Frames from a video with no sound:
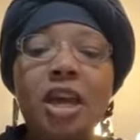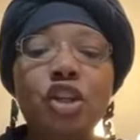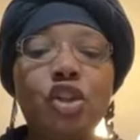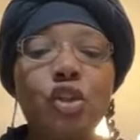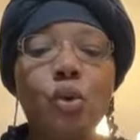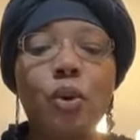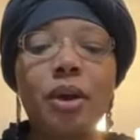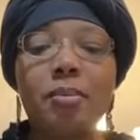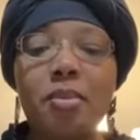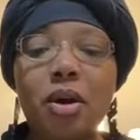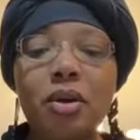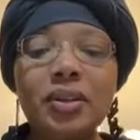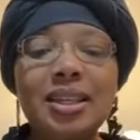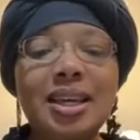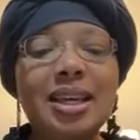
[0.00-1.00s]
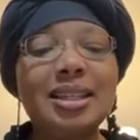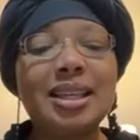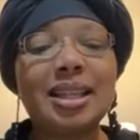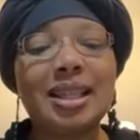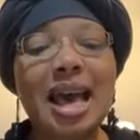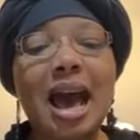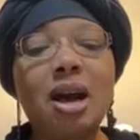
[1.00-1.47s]
and showing mercy
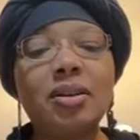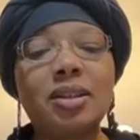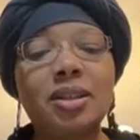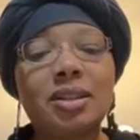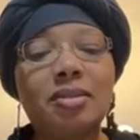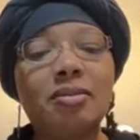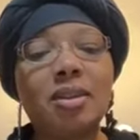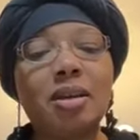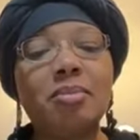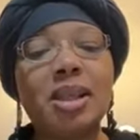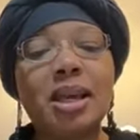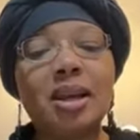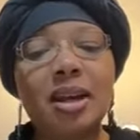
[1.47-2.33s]
unto thousands of them